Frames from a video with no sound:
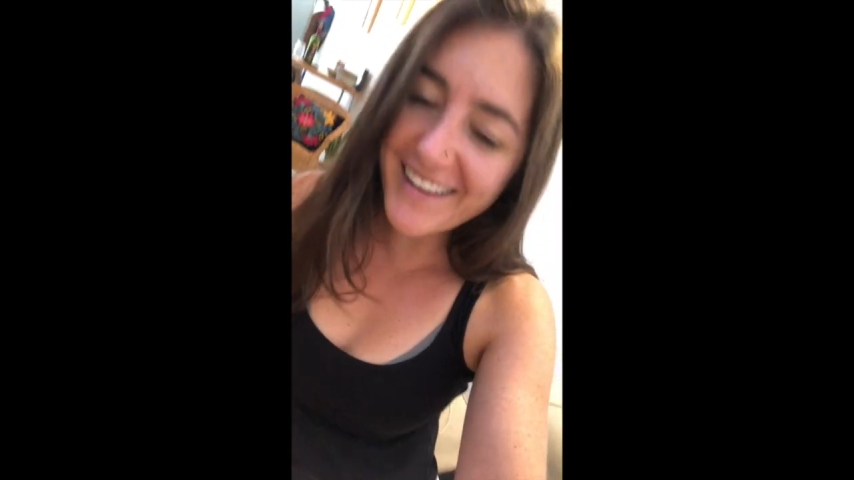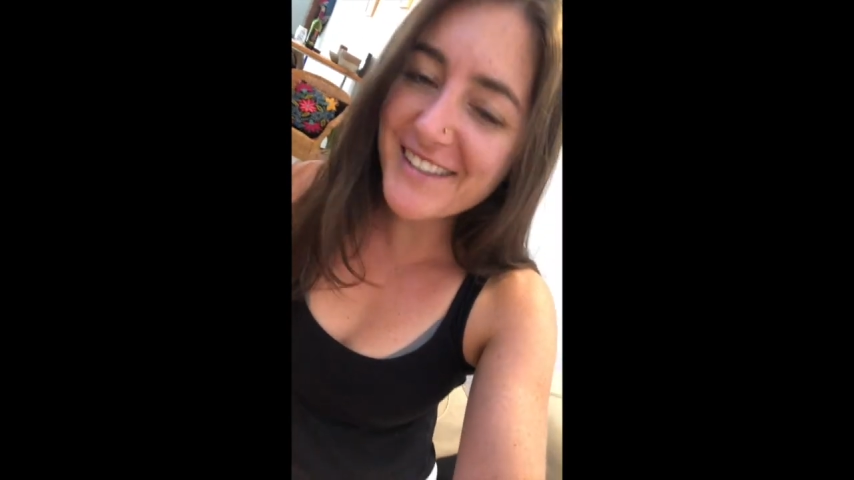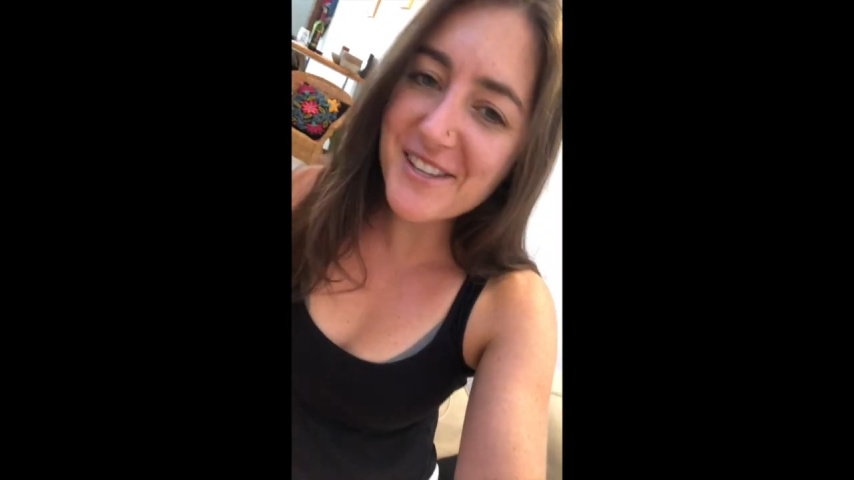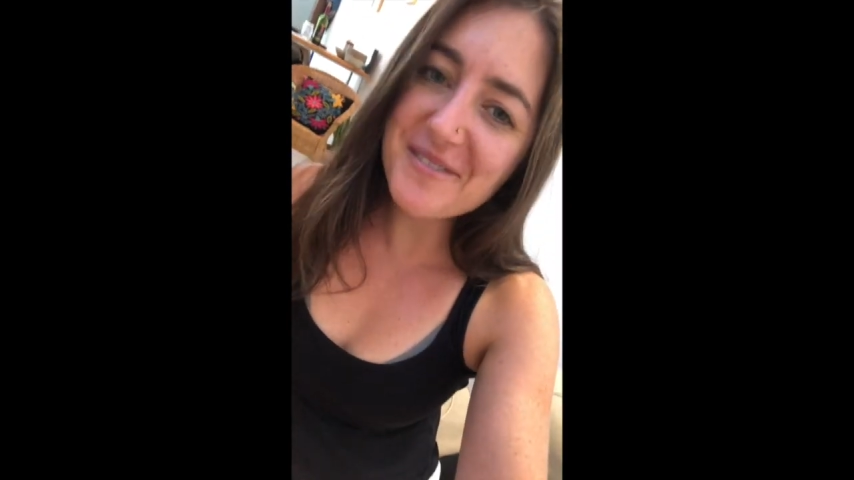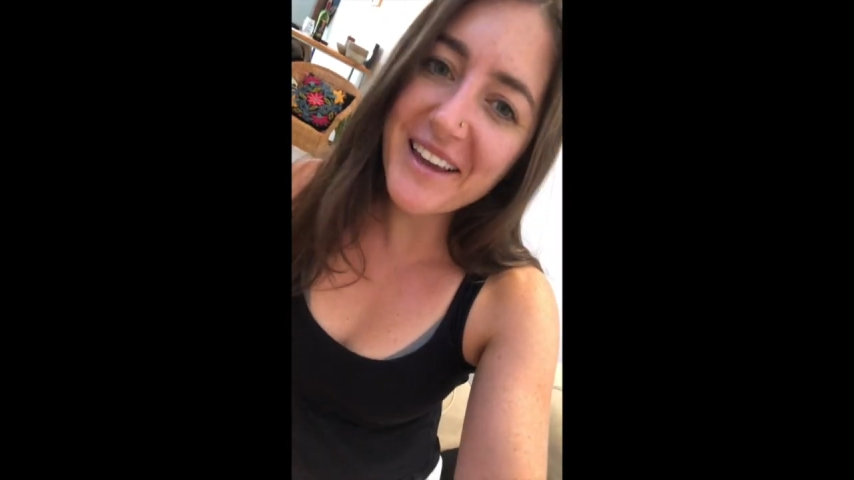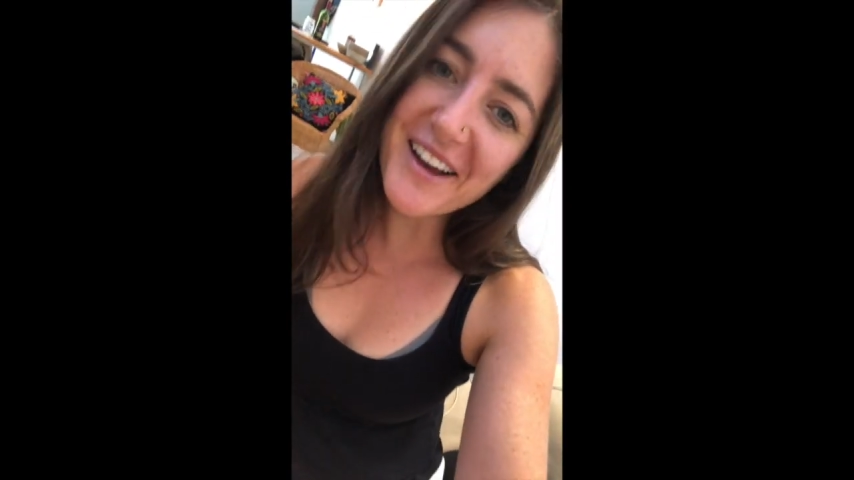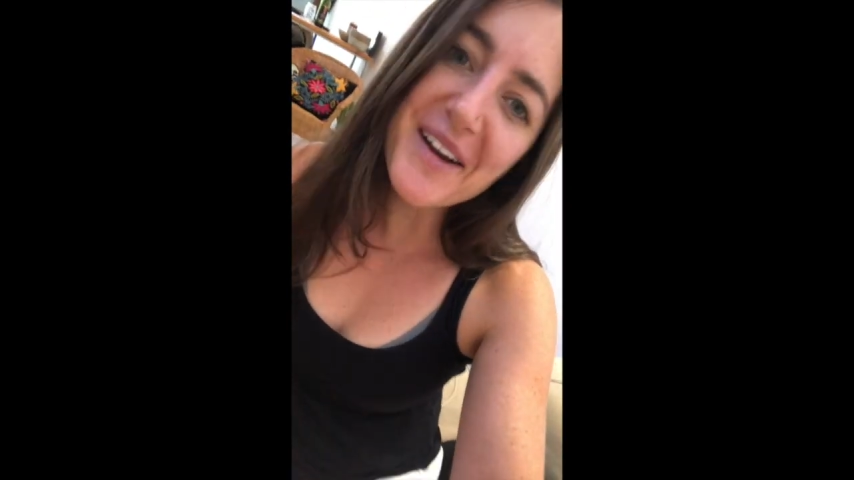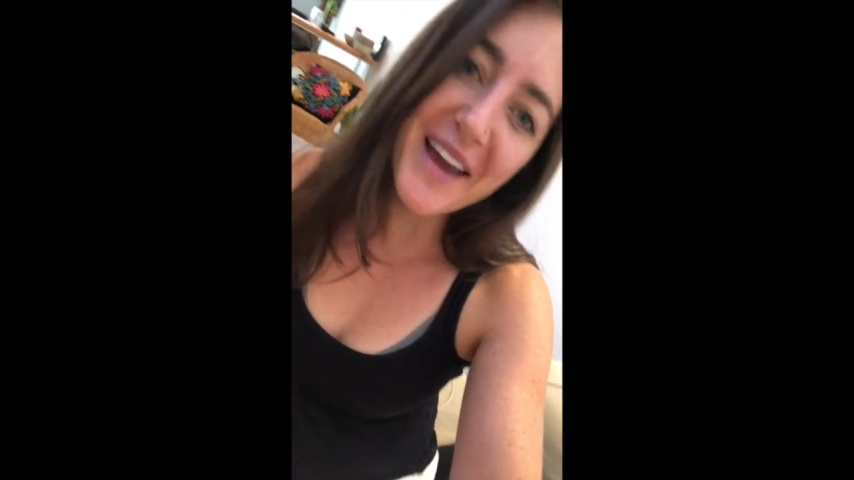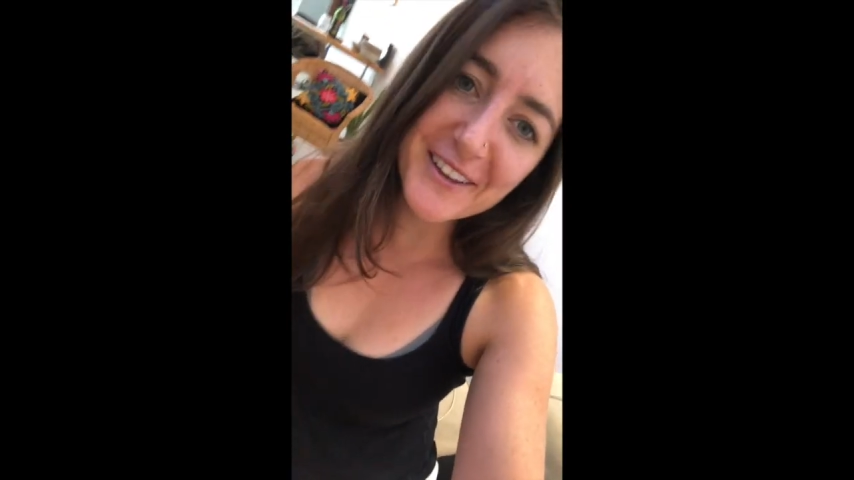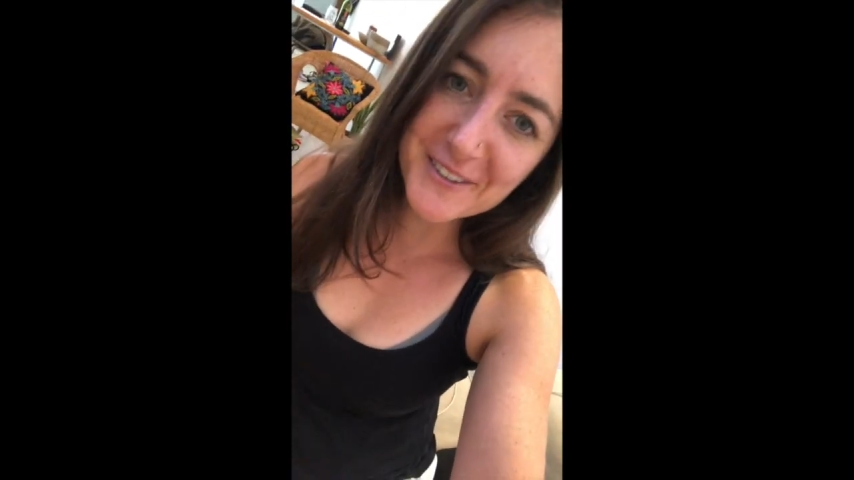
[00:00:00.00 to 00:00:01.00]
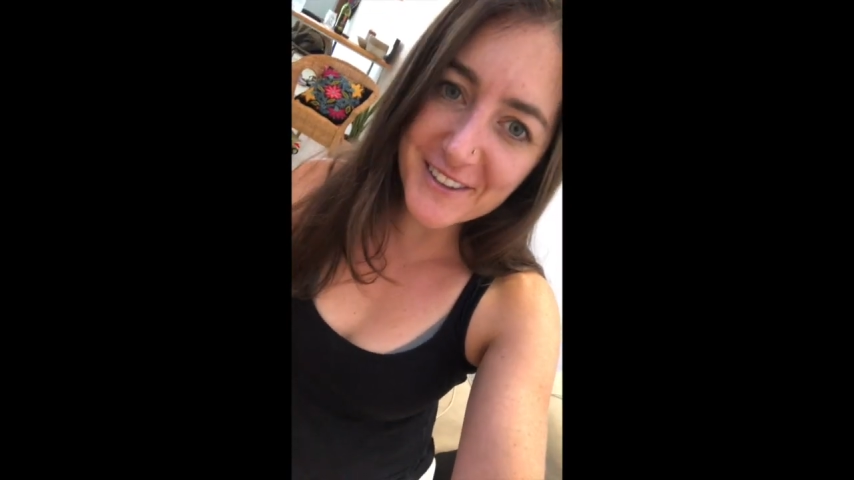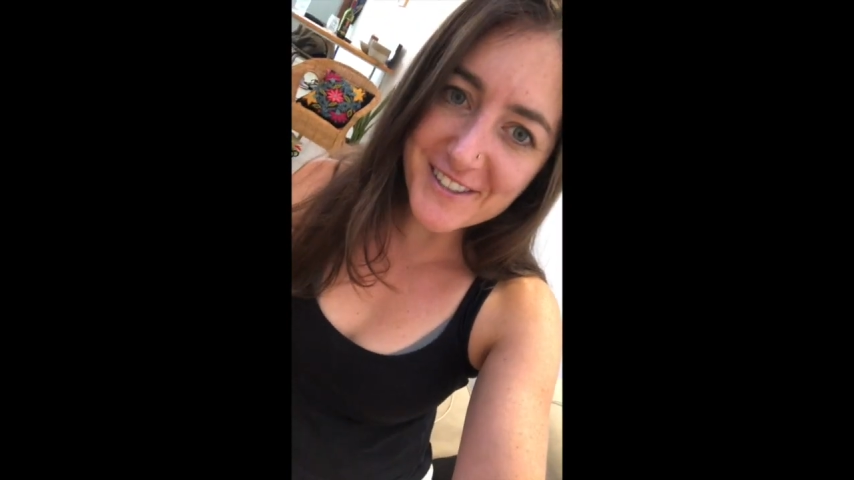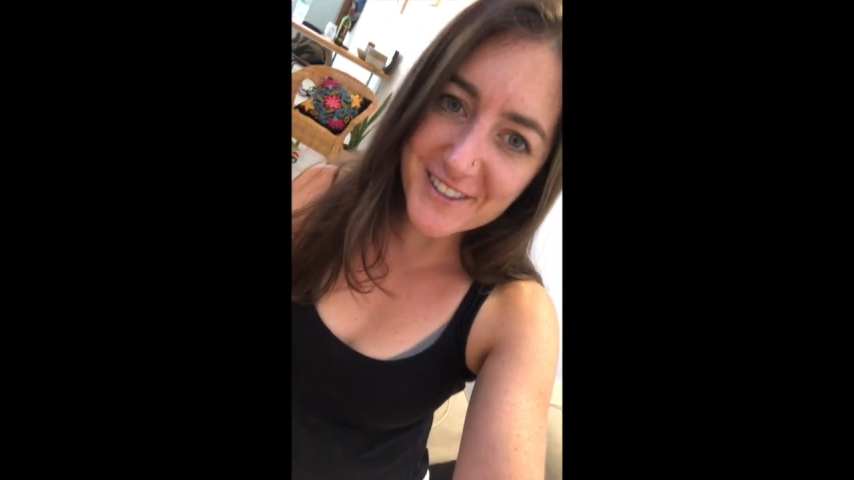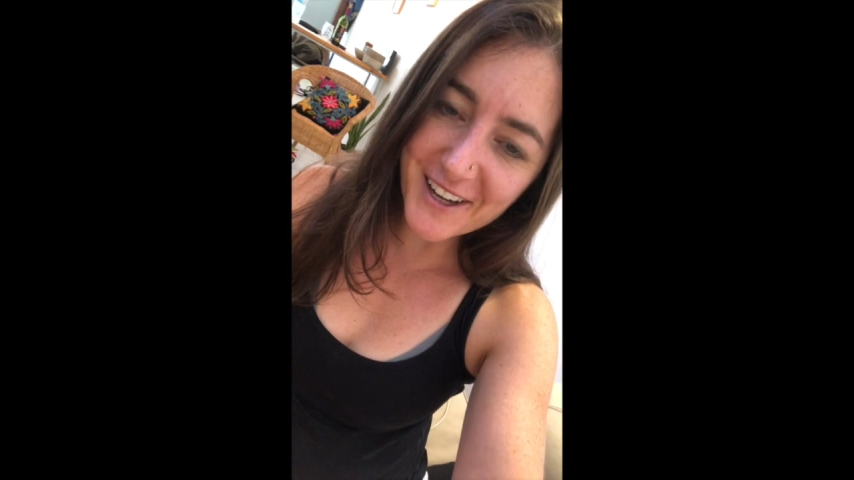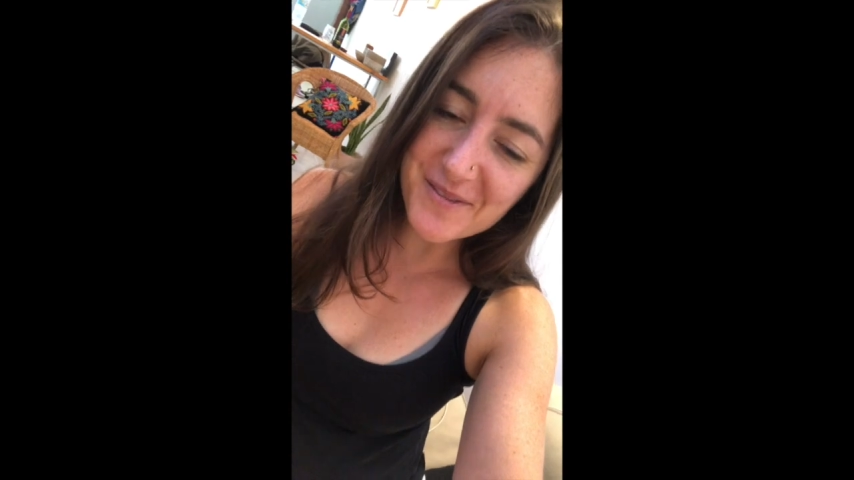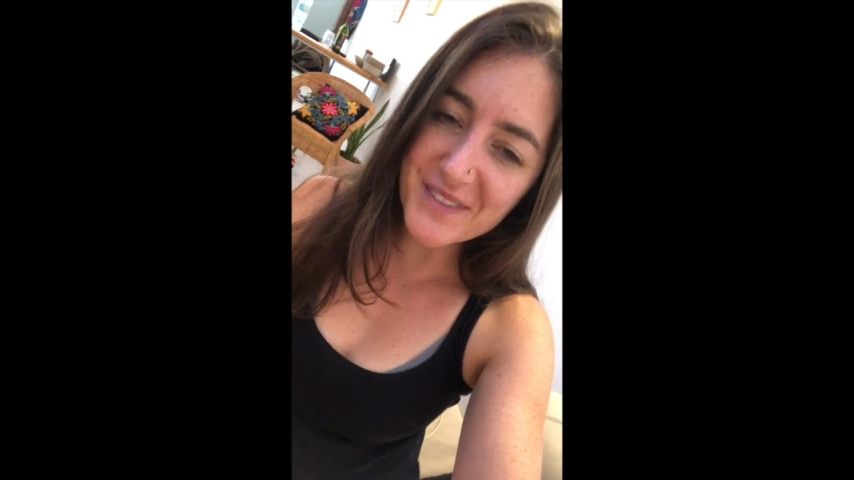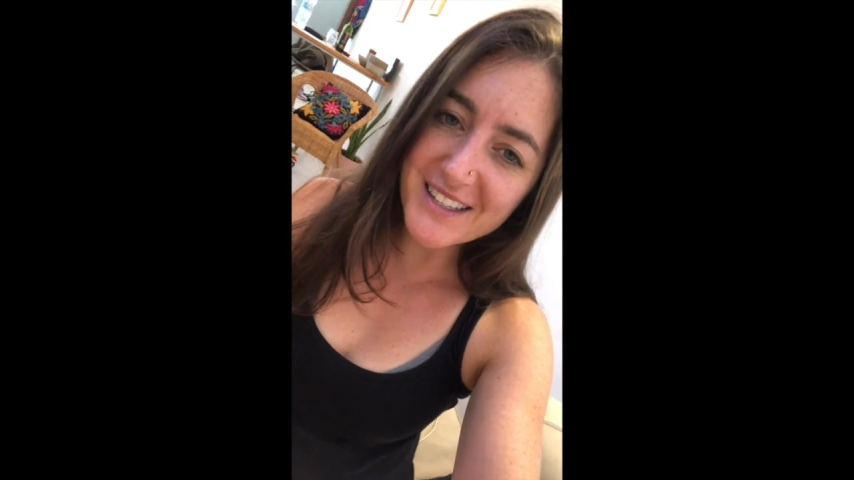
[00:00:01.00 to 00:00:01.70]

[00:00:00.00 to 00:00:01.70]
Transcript: And so I'm like, okay, Luna's her name.